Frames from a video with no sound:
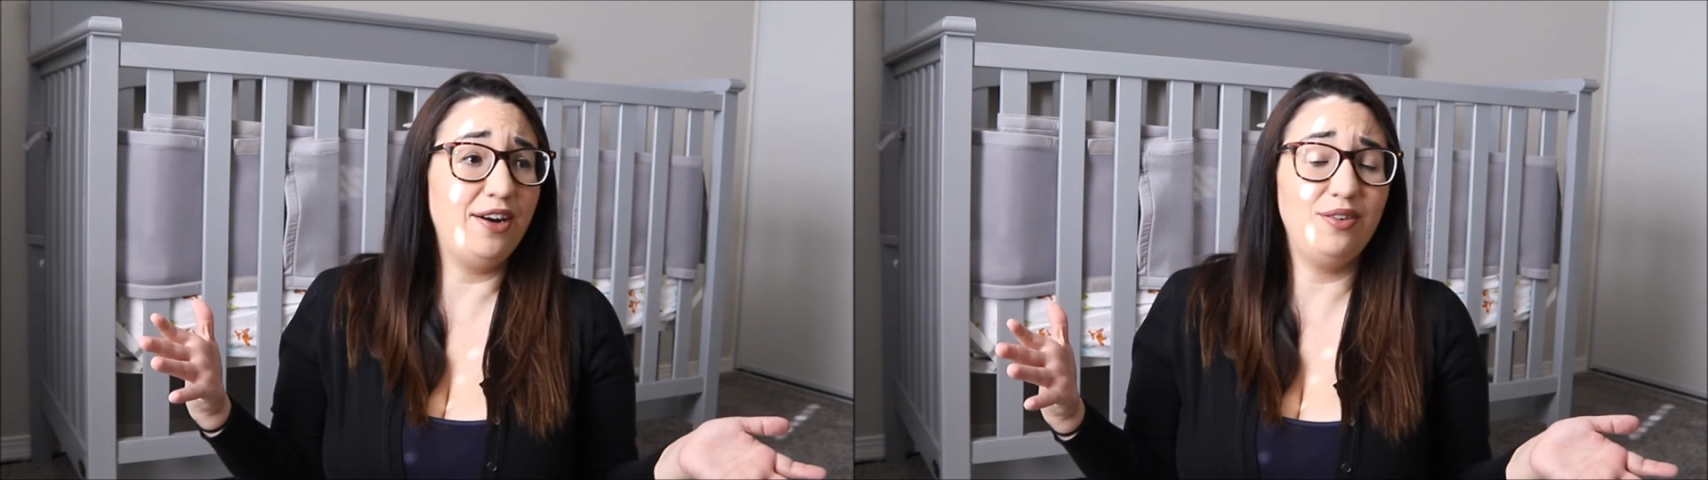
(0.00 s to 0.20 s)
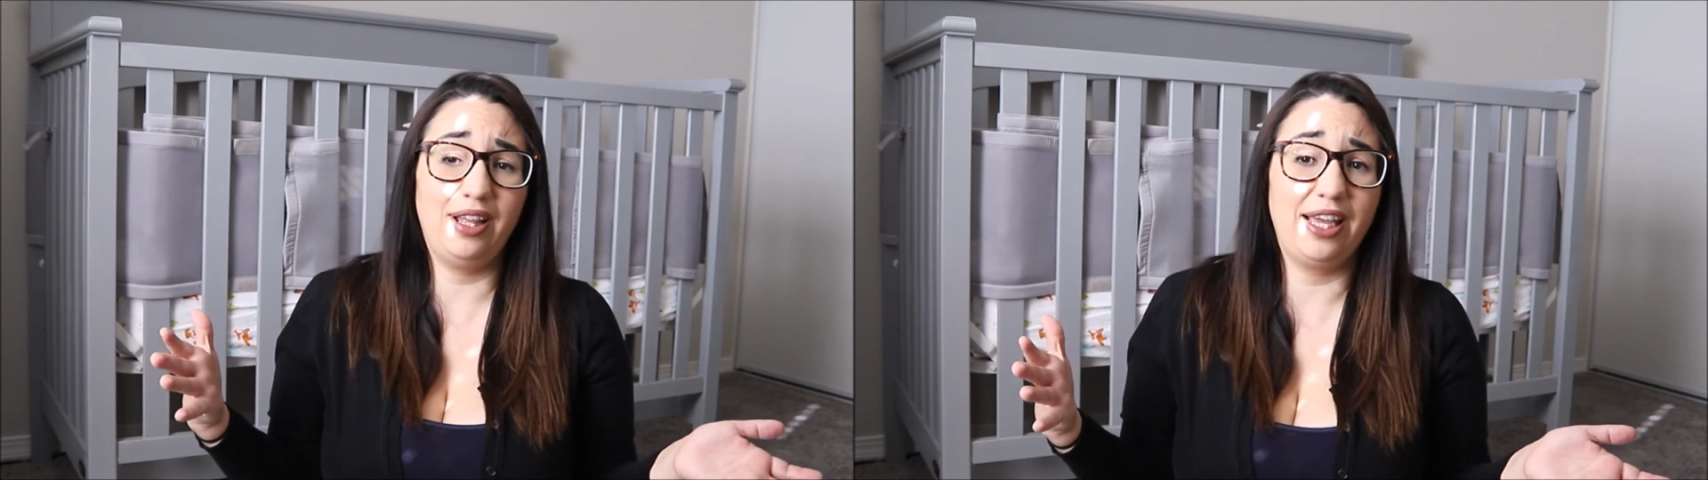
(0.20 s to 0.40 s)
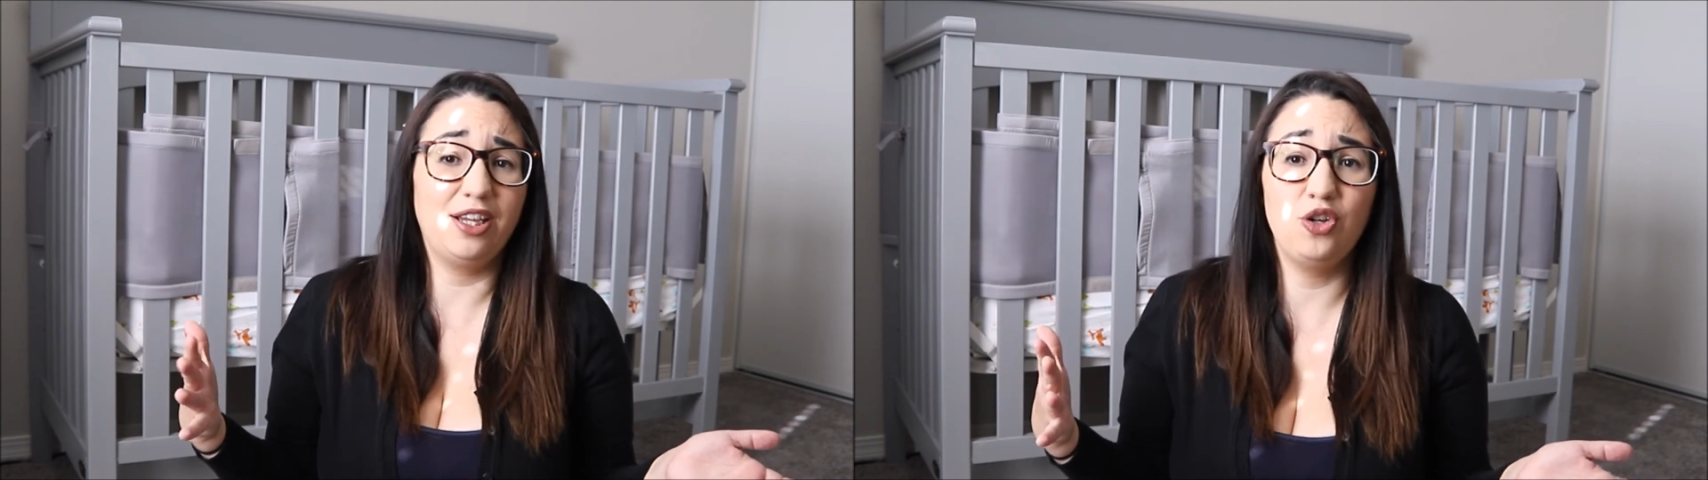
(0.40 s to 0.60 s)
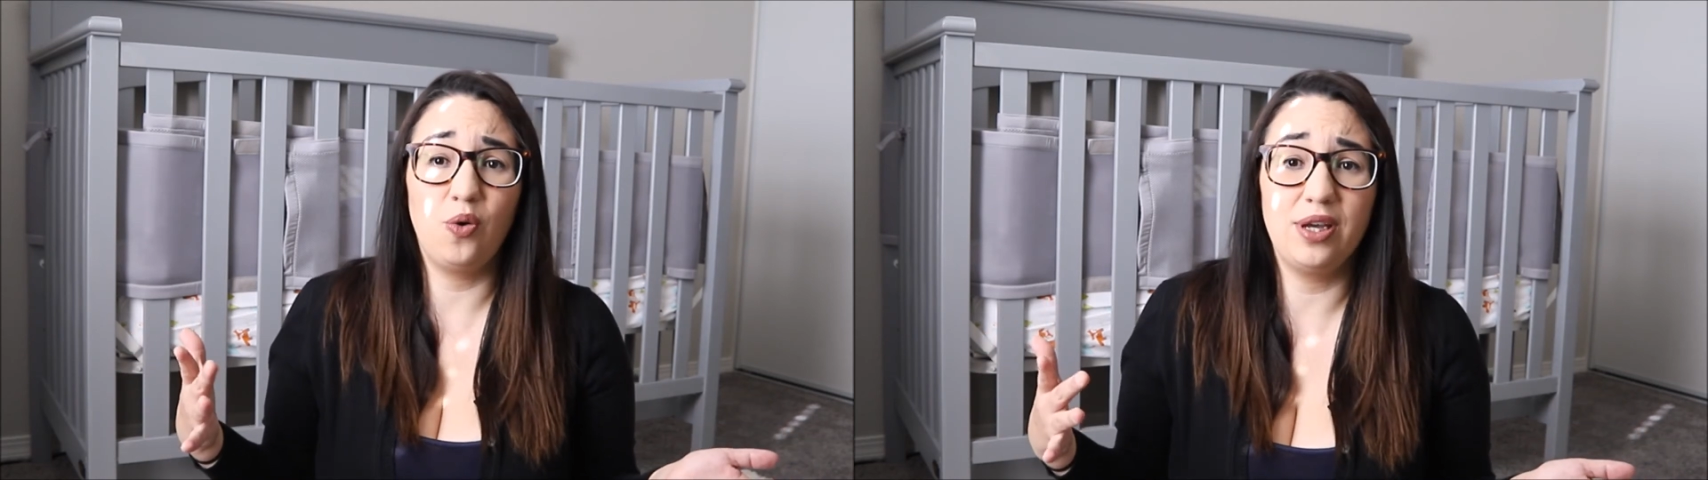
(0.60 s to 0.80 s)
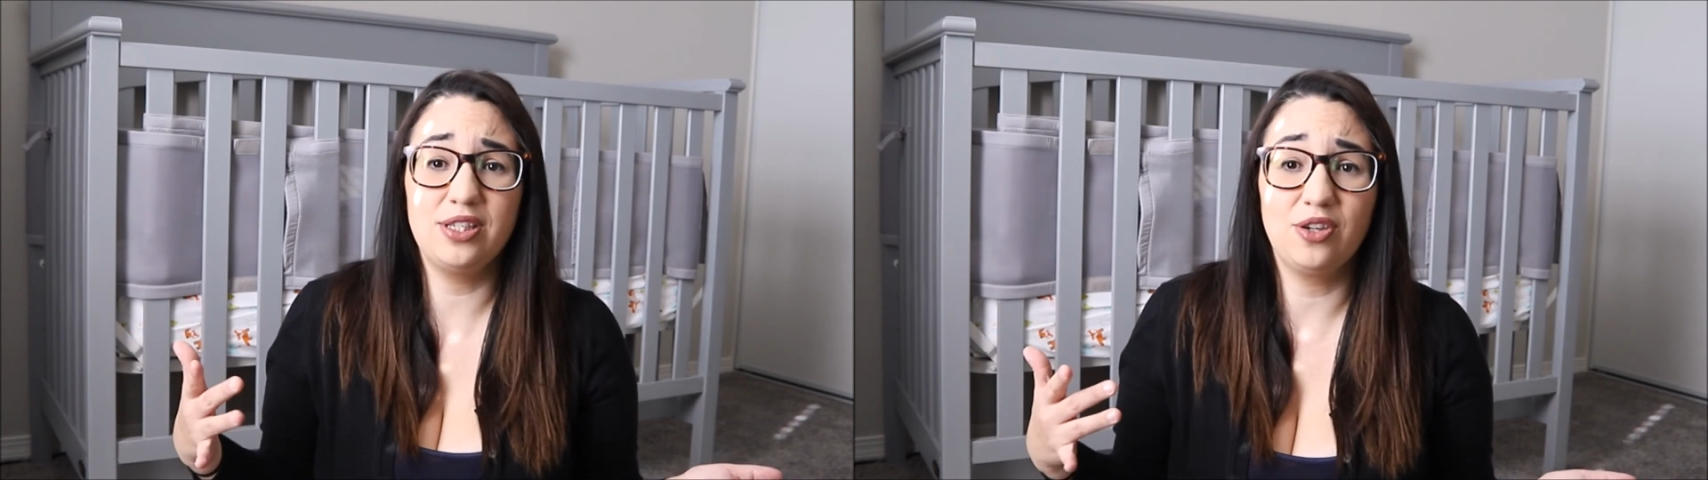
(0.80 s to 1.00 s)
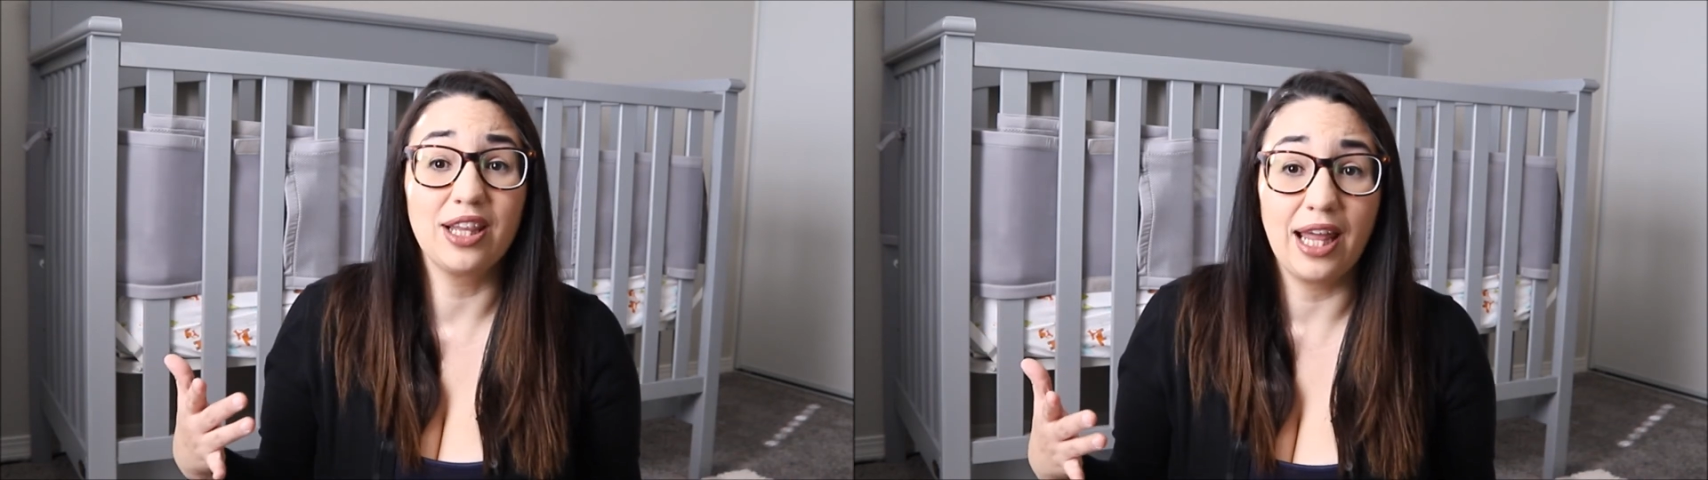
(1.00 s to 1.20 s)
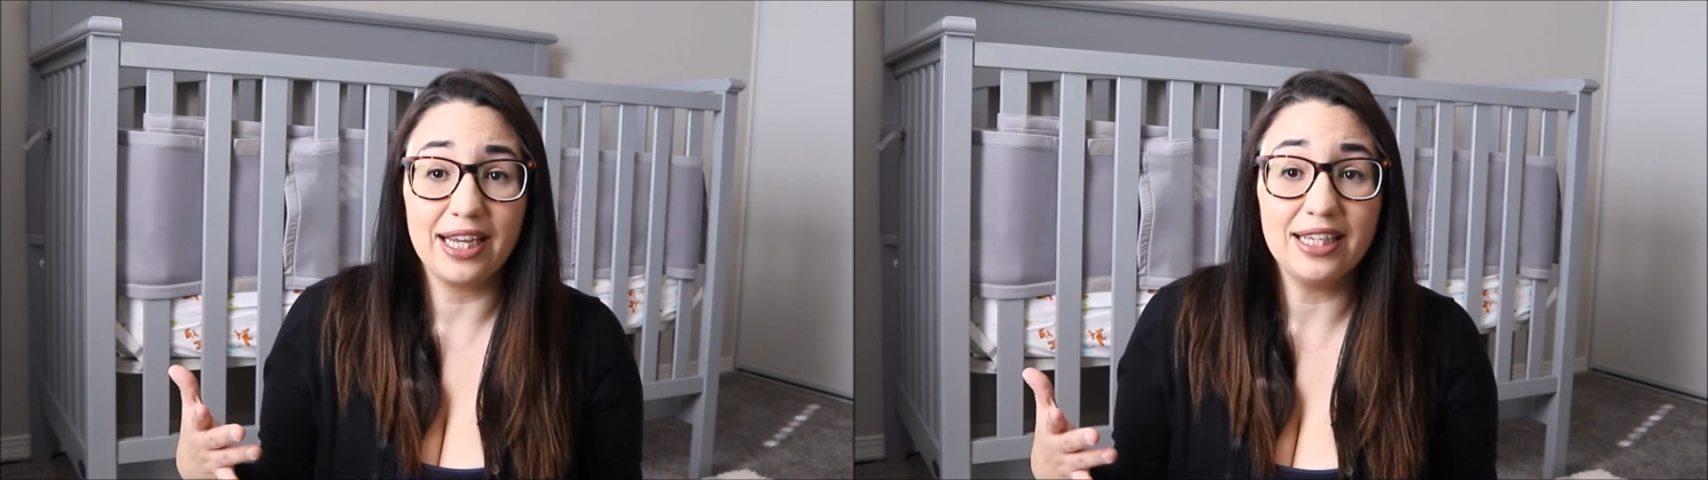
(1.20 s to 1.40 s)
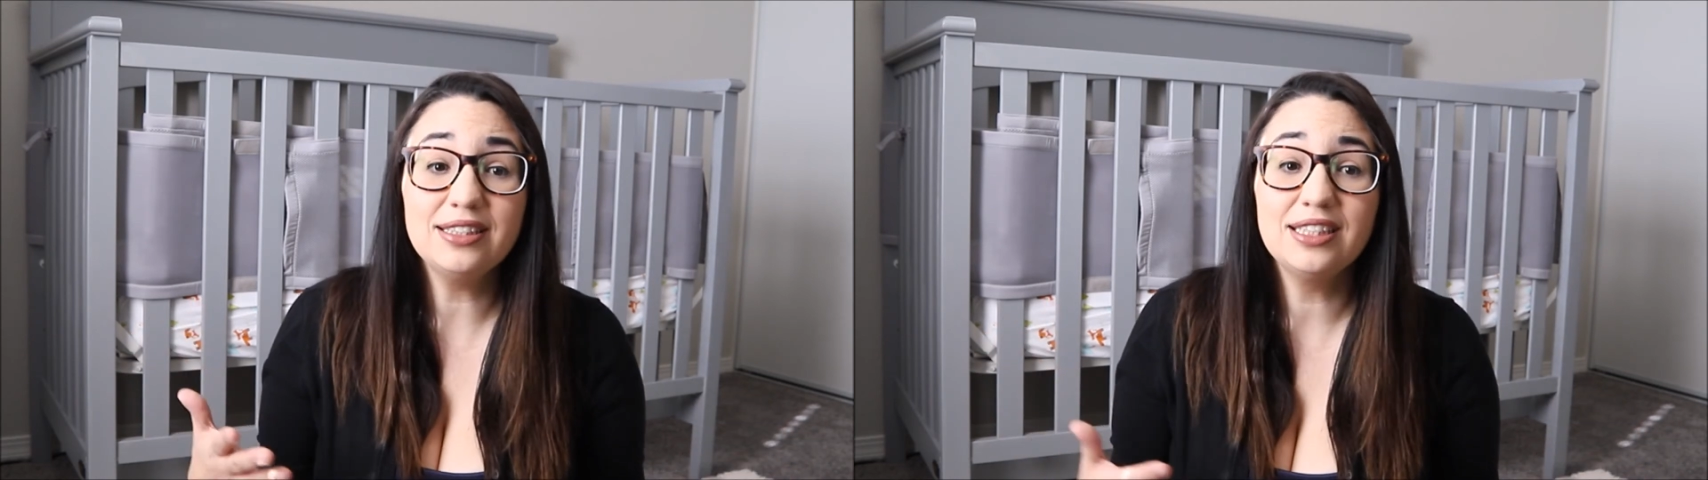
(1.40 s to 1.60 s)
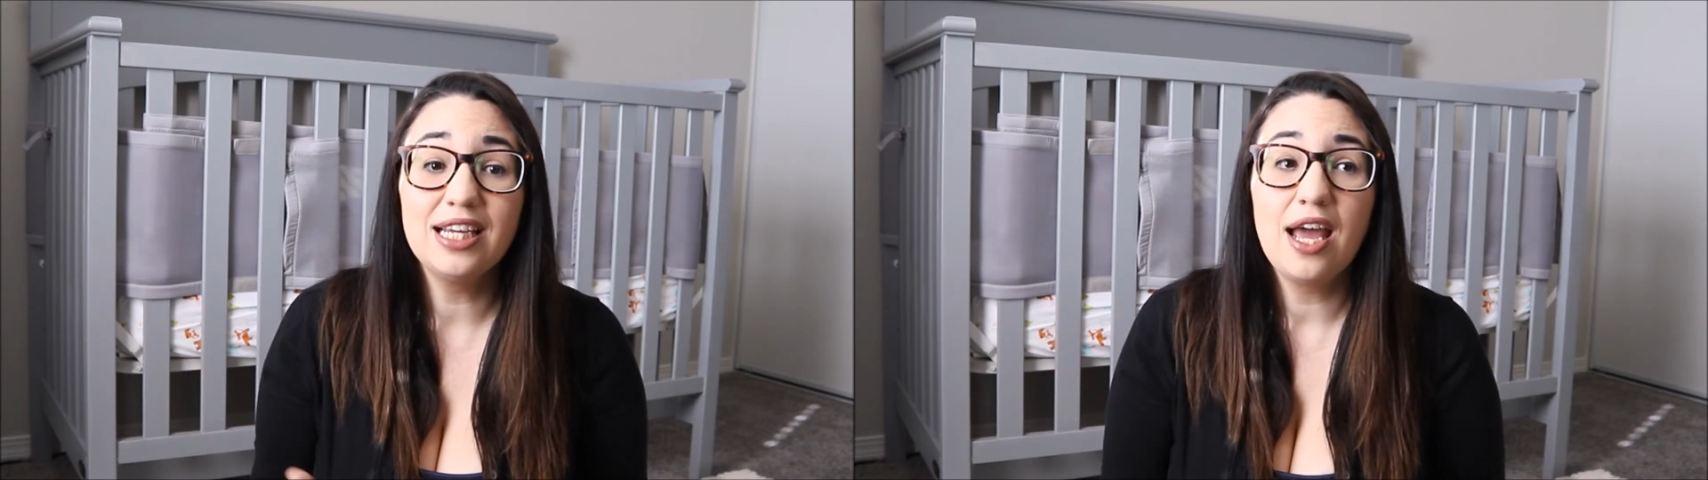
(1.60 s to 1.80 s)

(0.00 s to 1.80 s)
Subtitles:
I don't like noise or light,